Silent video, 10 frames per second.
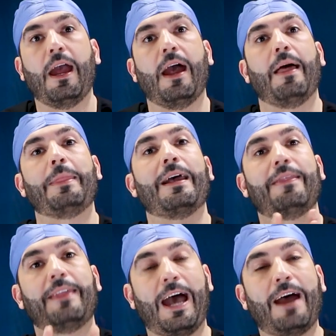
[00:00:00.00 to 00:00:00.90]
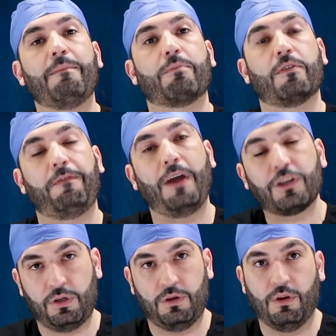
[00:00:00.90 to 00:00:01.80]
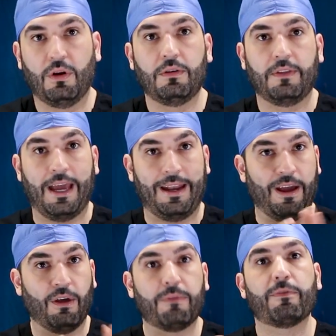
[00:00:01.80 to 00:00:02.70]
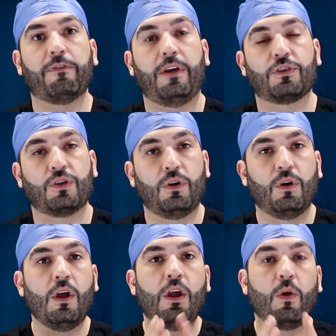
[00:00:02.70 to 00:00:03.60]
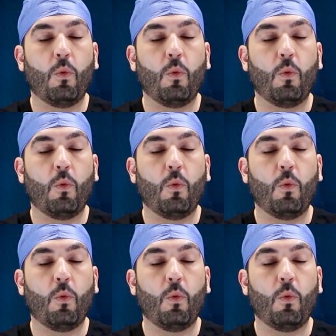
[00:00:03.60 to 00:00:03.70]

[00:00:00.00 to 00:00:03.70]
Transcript: and that professional, that health professional,